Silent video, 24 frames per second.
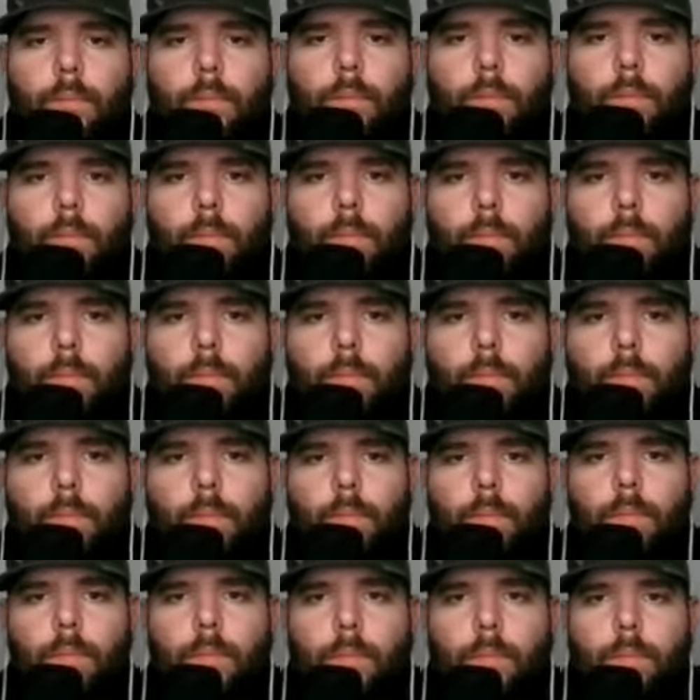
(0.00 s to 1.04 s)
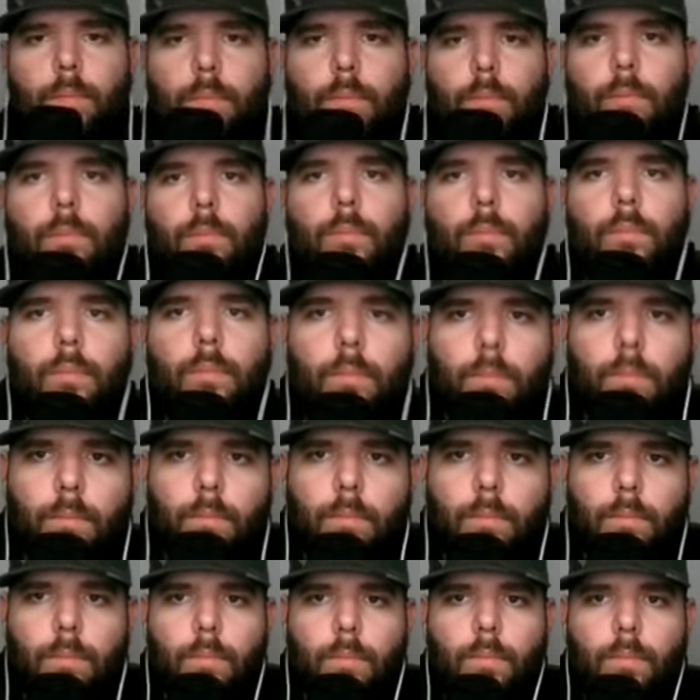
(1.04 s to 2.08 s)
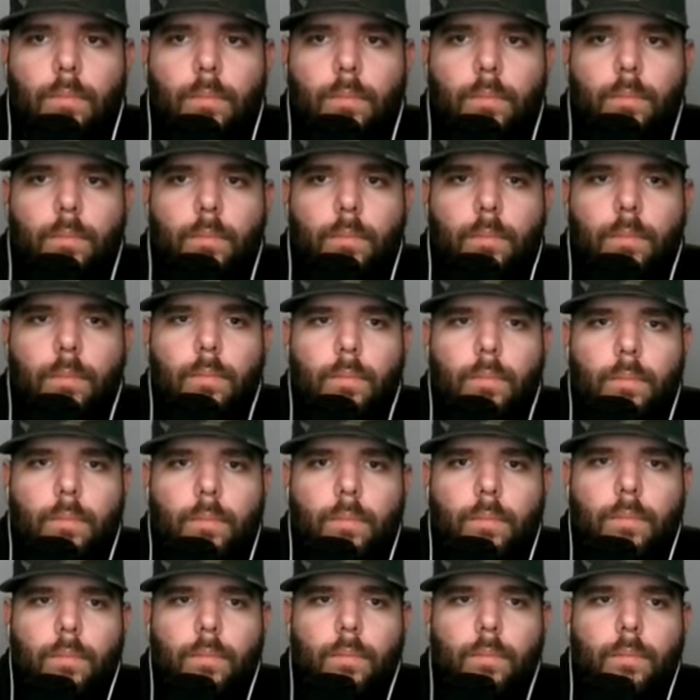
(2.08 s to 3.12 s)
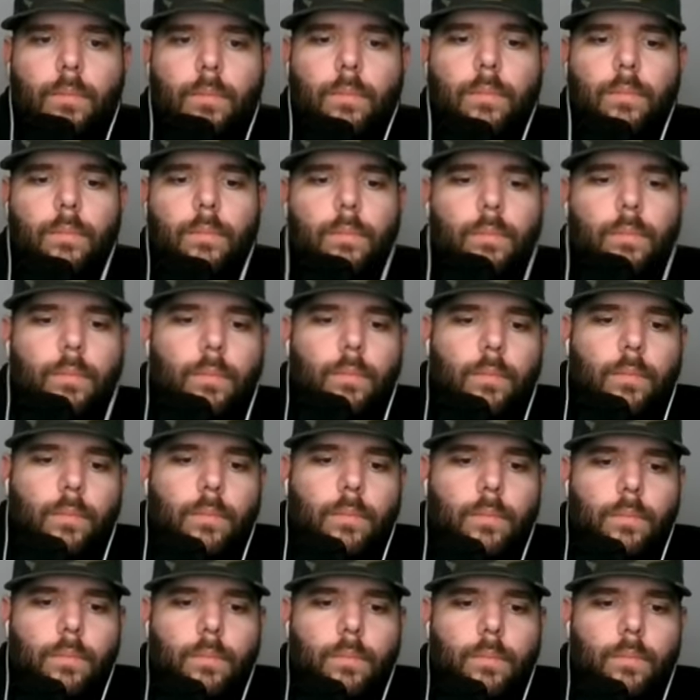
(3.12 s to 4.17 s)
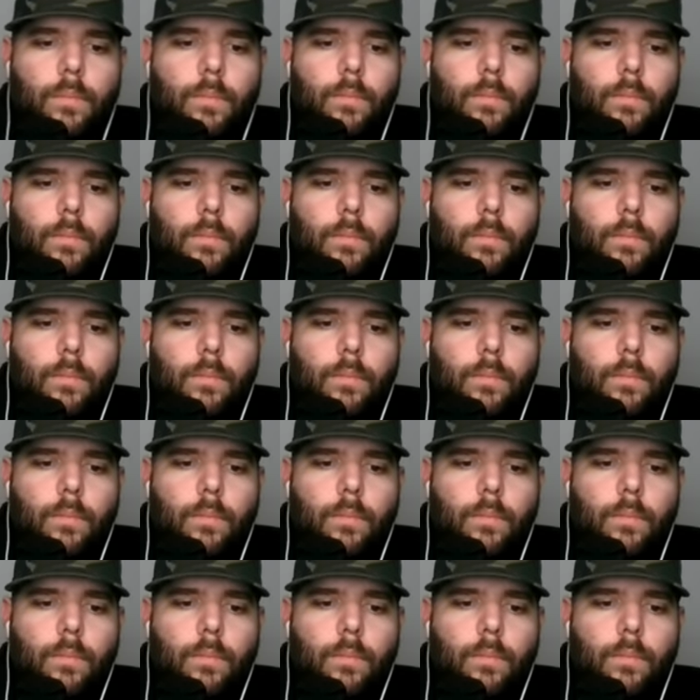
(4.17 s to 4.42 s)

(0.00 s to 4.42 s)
This person isn't speaking.